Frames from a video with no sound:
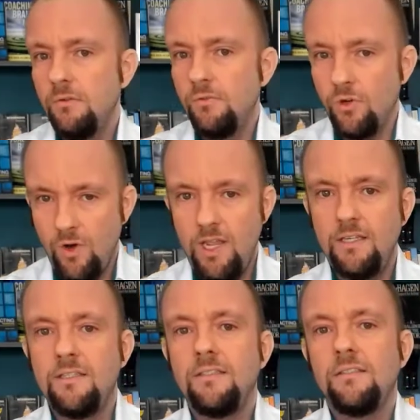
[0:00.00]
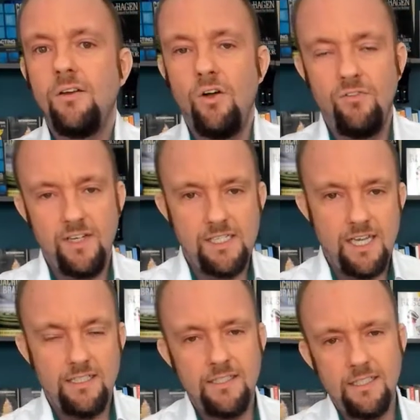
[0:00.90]
great, or
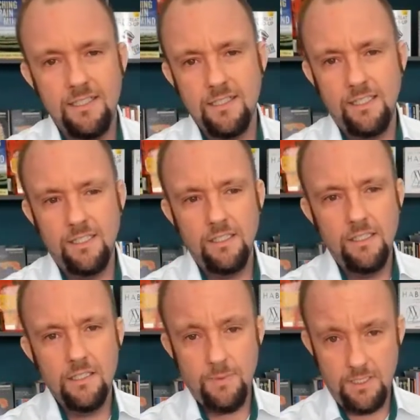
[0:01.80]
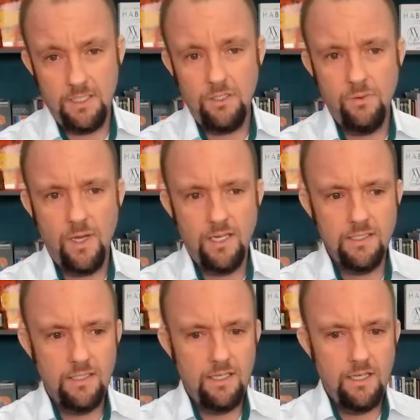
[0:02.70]
fantastic designer, especially in
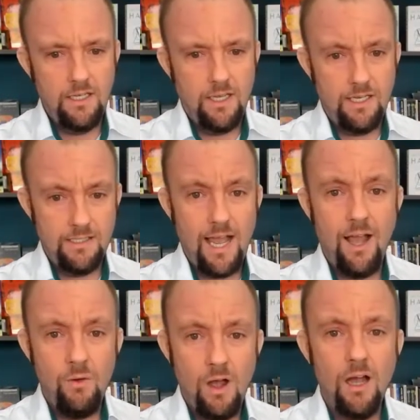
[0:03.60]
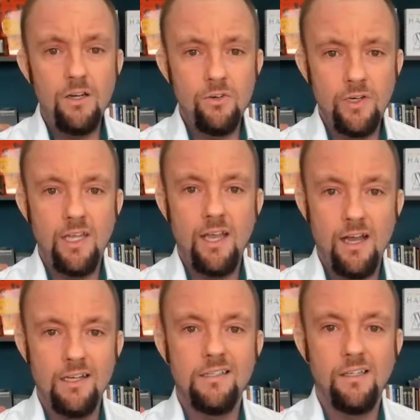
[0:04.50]
UX, is how hungry they
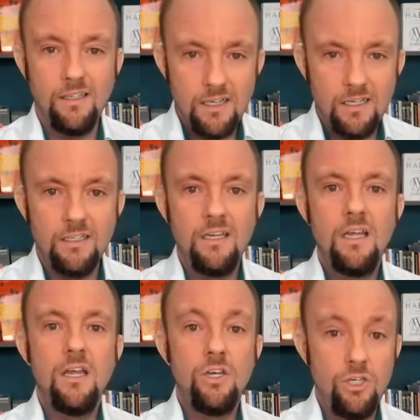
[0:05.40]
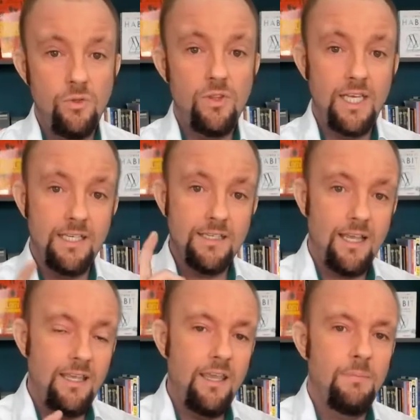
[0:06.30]
are to learn new things
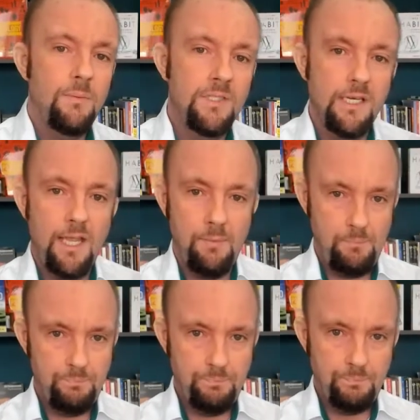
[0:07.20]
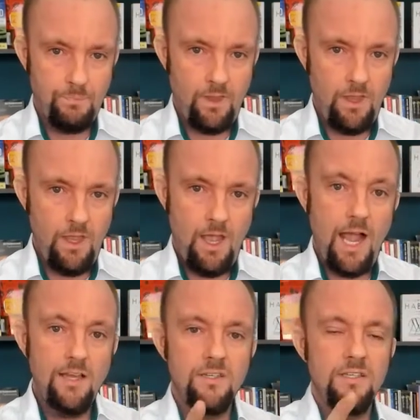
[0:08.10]
and keep up to date.
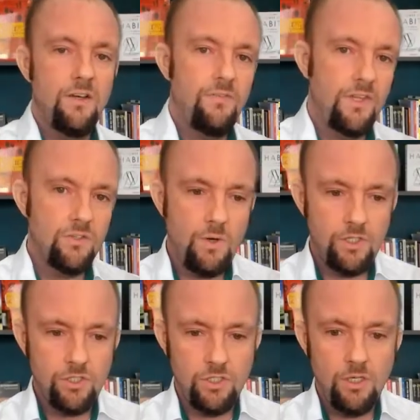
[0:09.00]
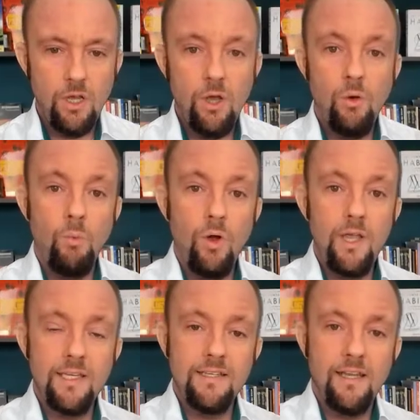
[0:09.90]
Ask yourself this question: what
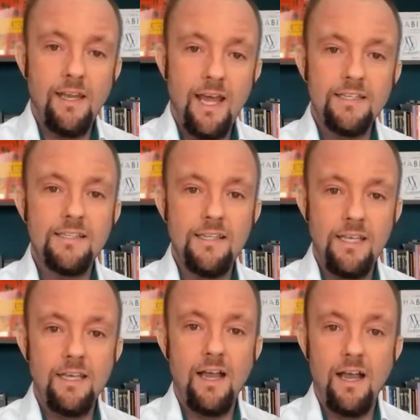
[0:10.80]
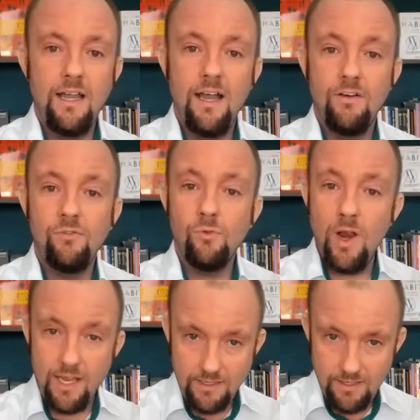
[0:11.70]
is the last thing I have
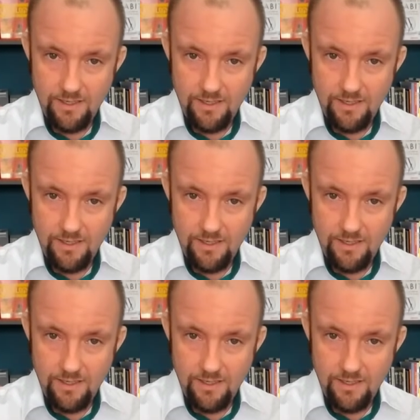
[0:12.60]
read